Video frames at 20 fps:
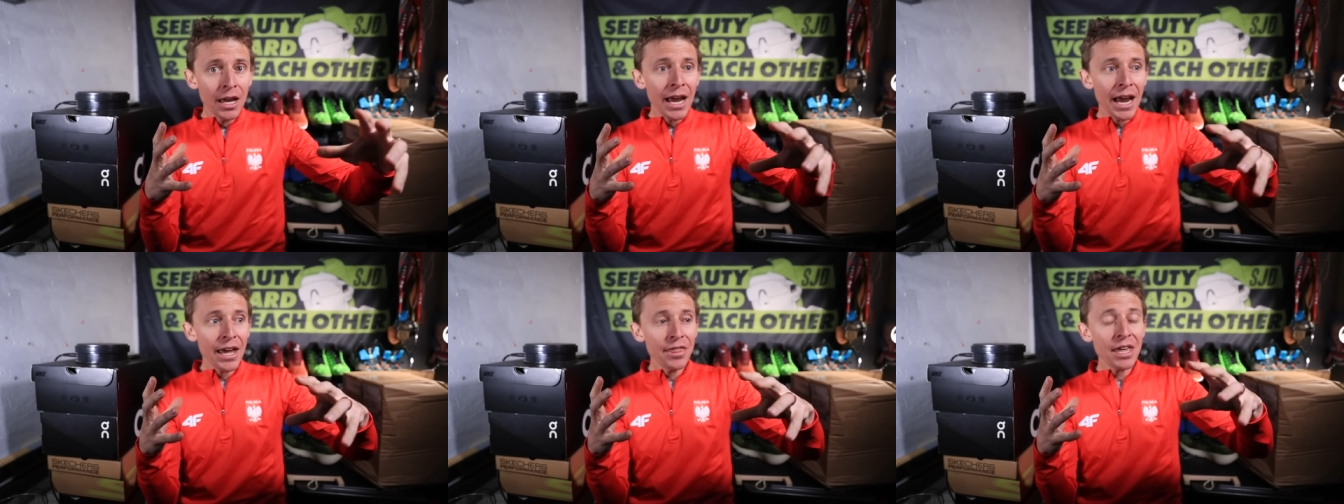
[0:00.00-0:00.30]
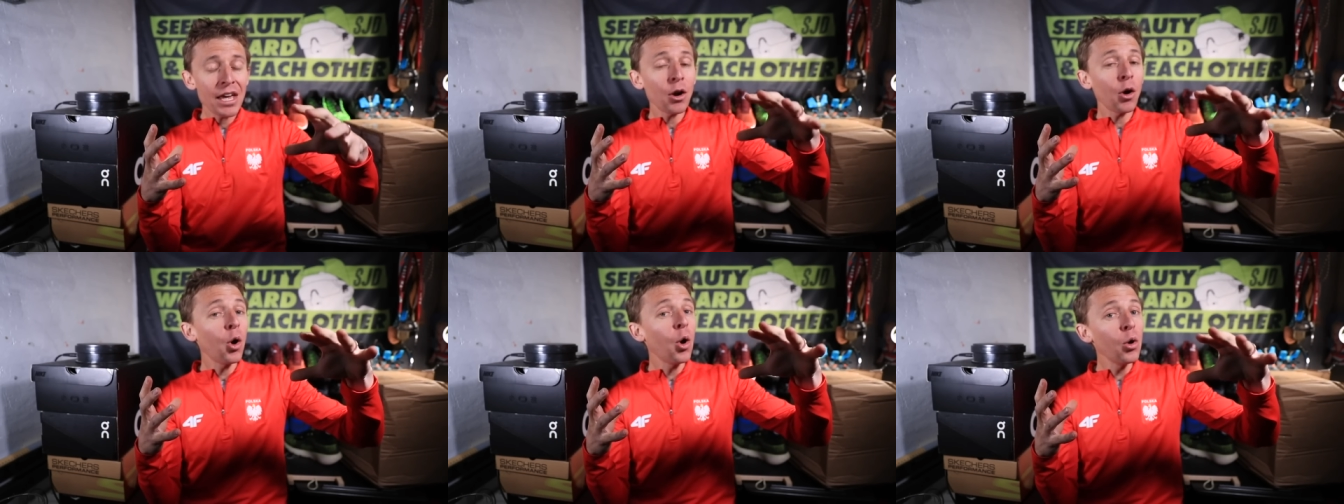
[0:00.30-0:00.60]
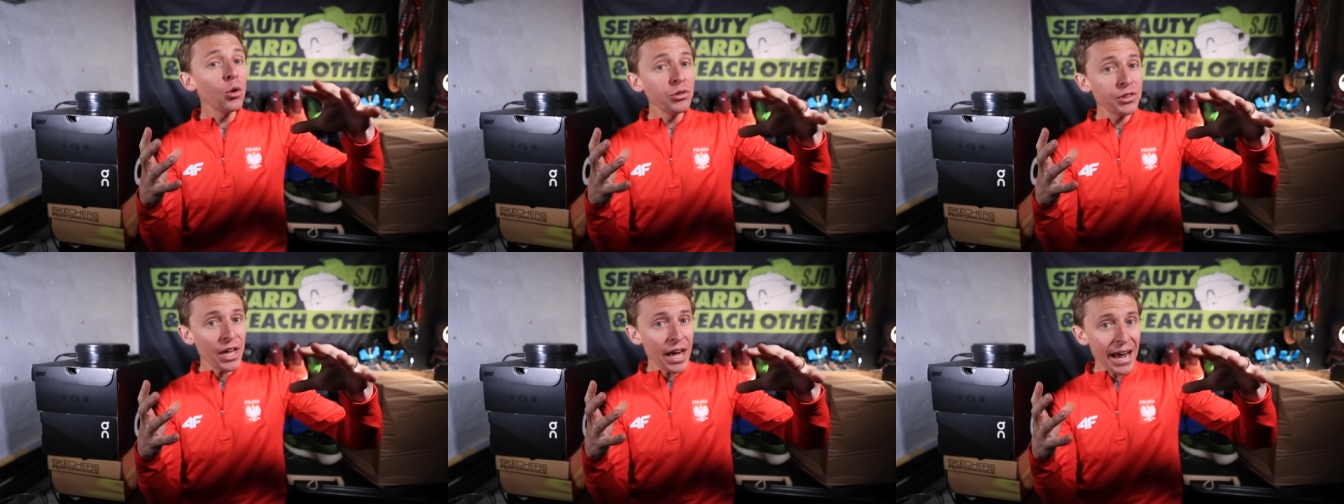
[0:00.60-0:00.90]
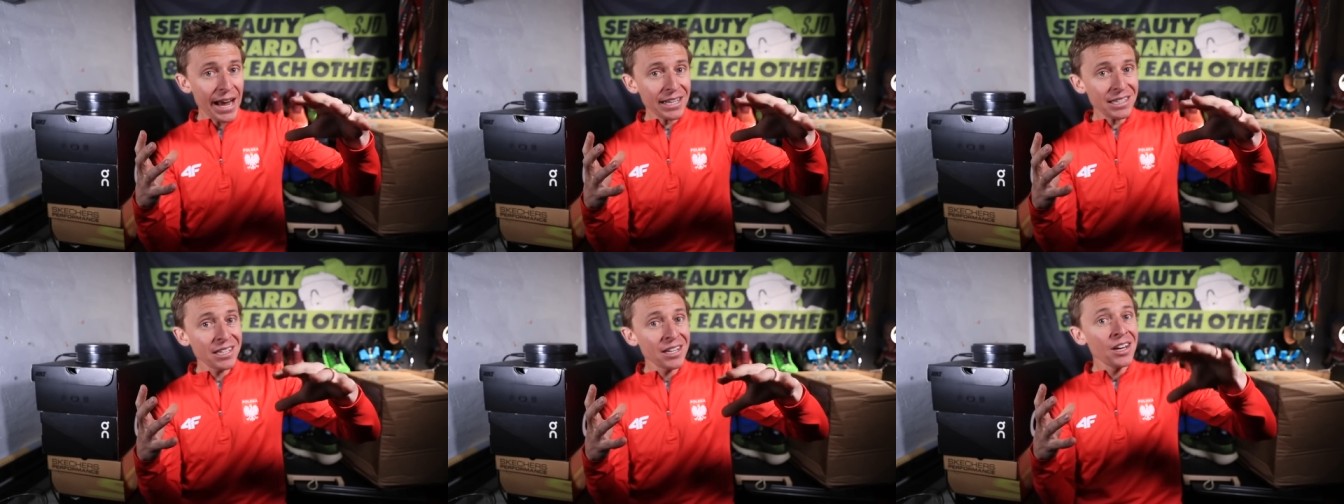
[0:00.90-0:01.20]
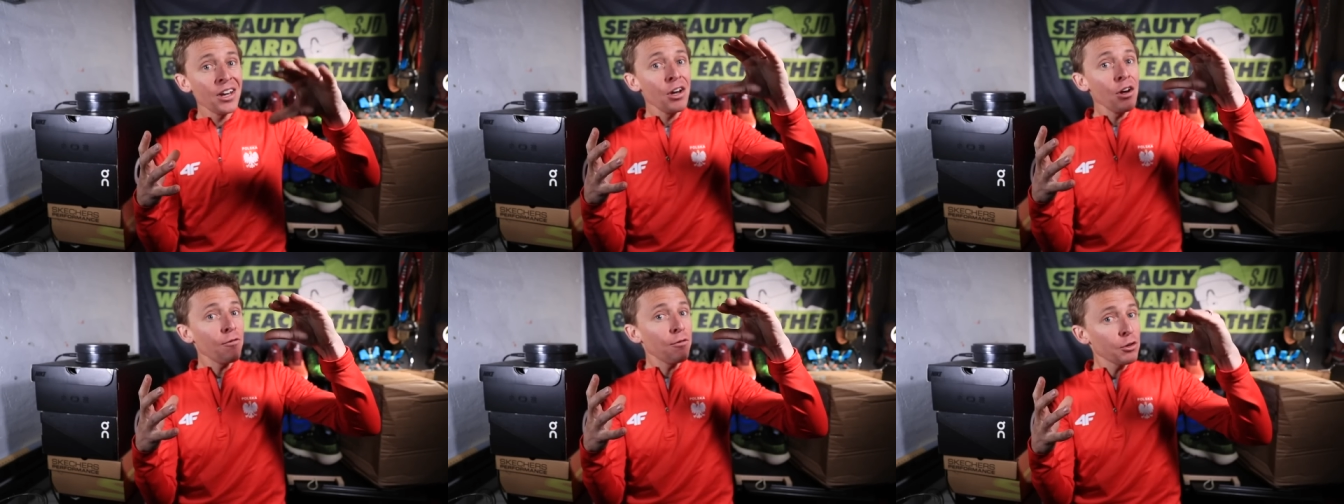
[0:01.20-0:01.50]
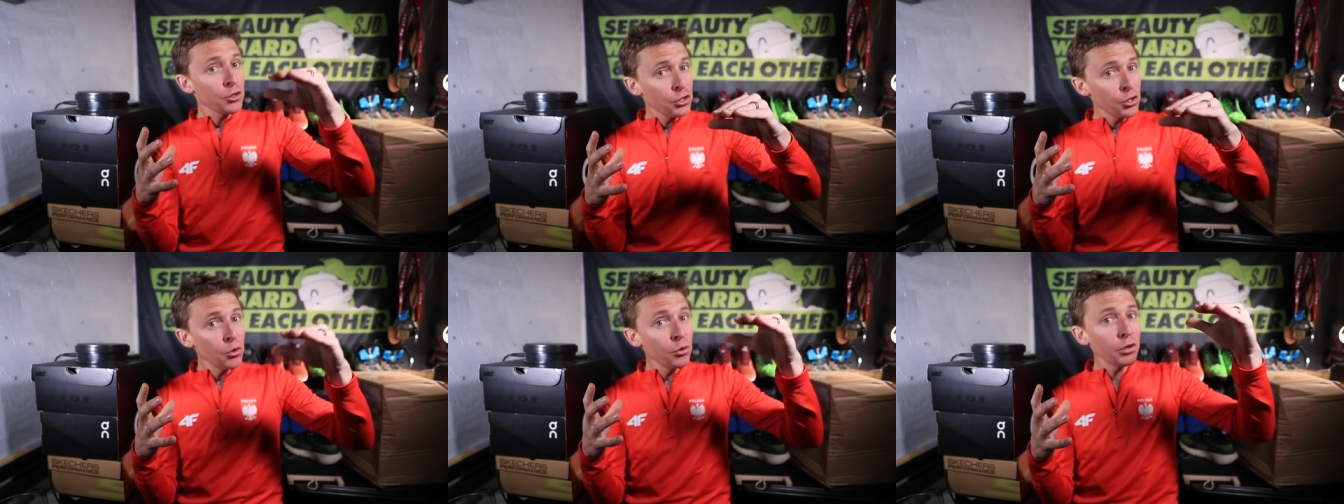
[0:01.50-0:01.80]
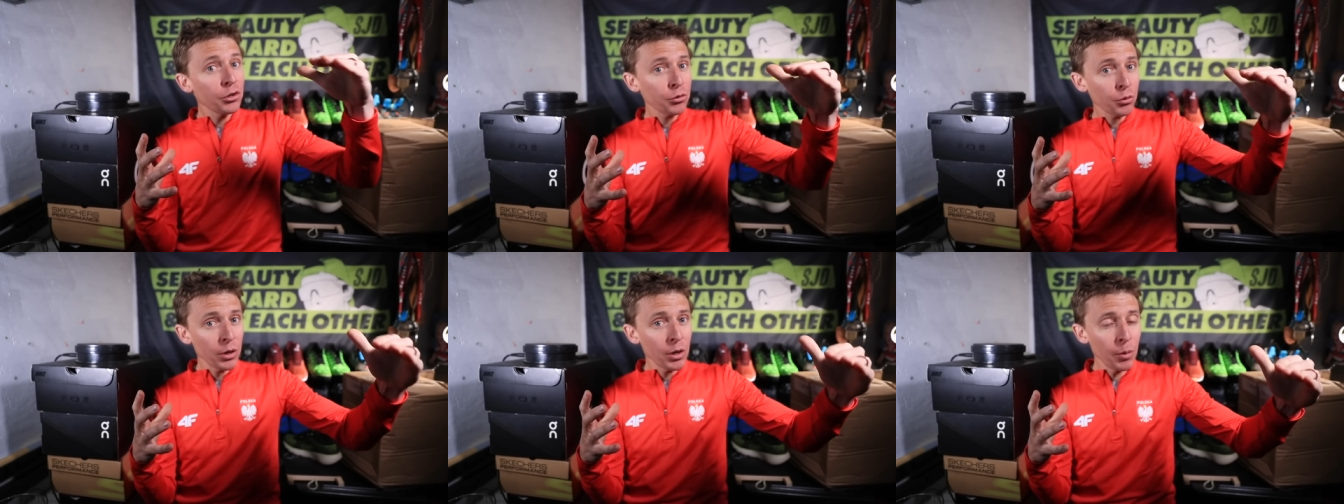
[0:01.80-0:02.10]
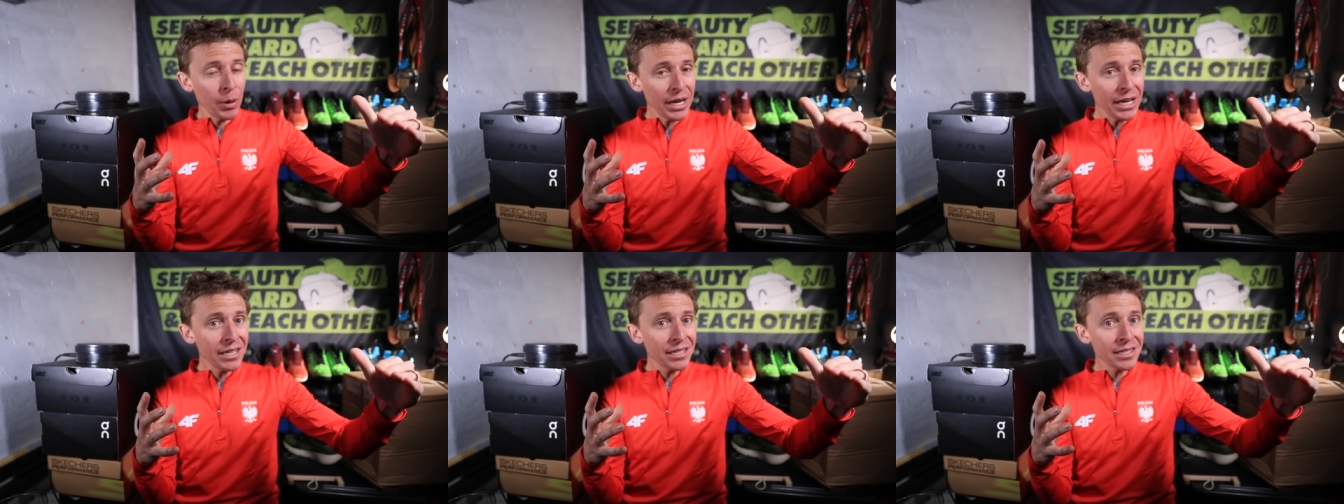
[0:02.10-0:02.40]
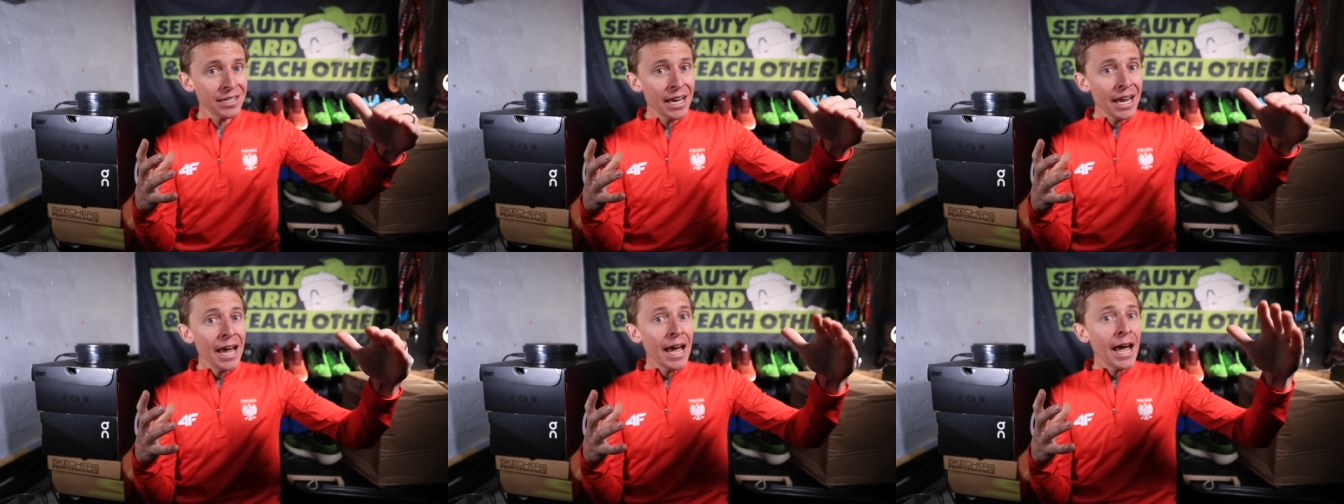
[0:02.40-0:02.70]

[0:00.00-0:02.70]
and then hold that for two to three weeks,